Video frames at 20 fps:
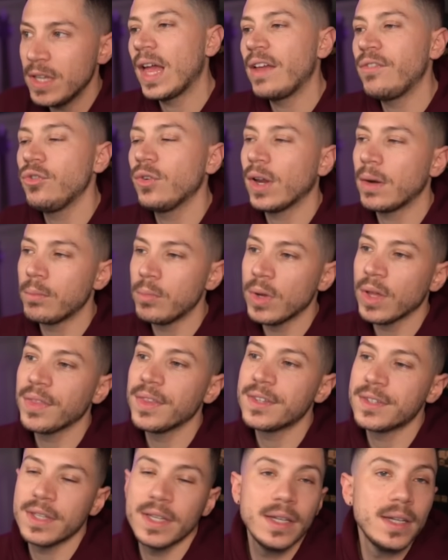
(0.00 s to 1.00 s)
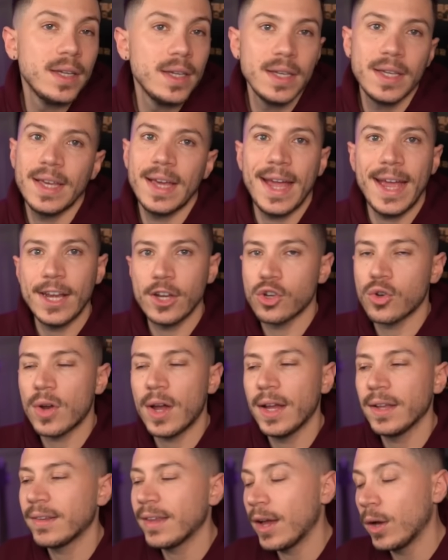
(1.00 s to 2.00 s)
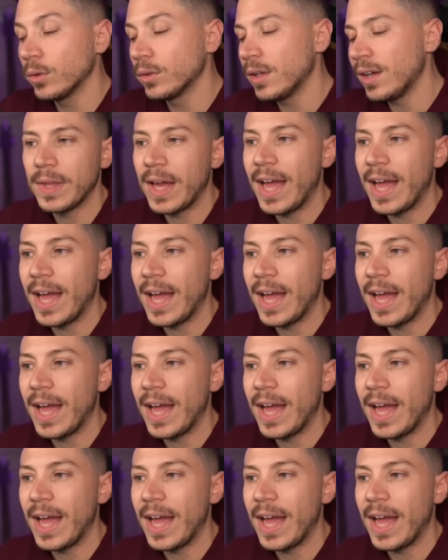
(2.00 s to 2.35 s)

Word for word: if you can bring this in and try it out.